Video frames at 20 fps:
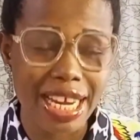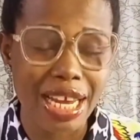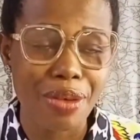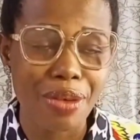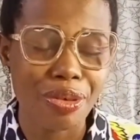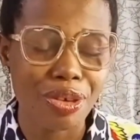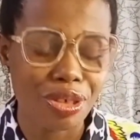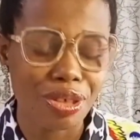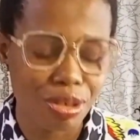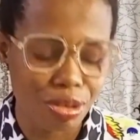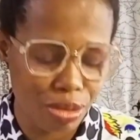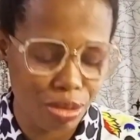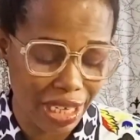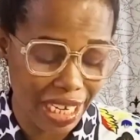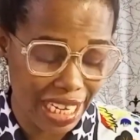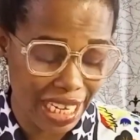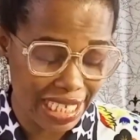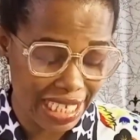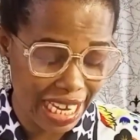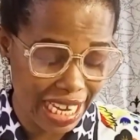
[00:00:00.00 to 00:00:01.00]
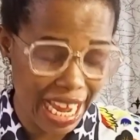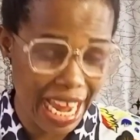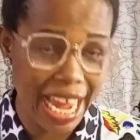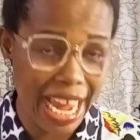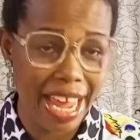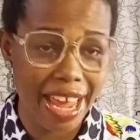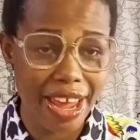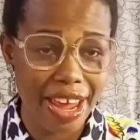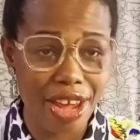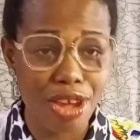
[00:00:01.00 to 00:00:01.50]
Now we're going to look at
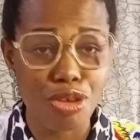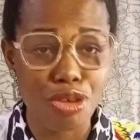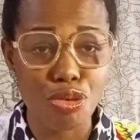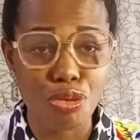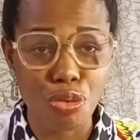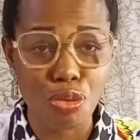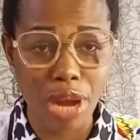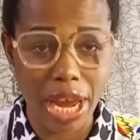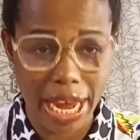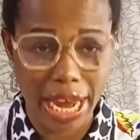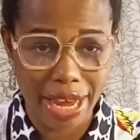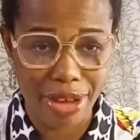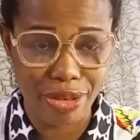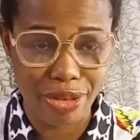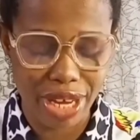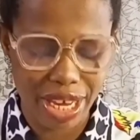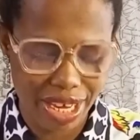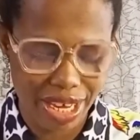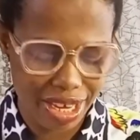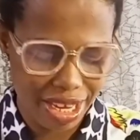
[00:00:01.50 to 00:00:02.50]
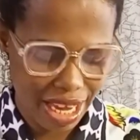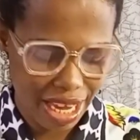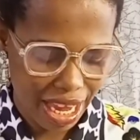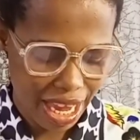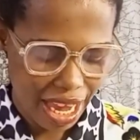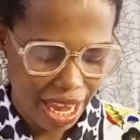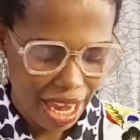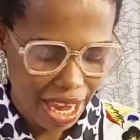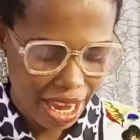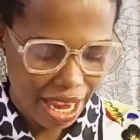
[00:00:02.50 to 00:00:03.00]
AAUA, okay?
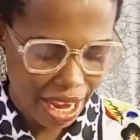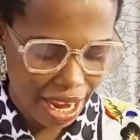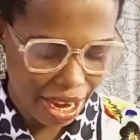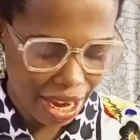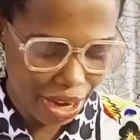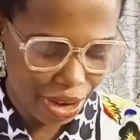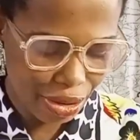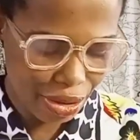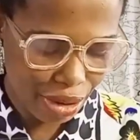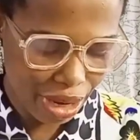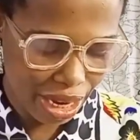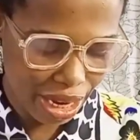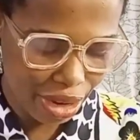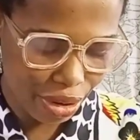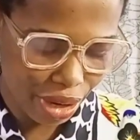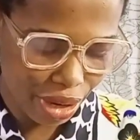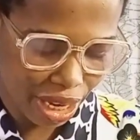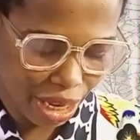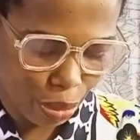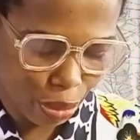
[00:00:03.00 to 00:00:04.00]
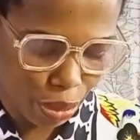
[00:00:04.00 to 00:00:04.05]
AAUA, okay?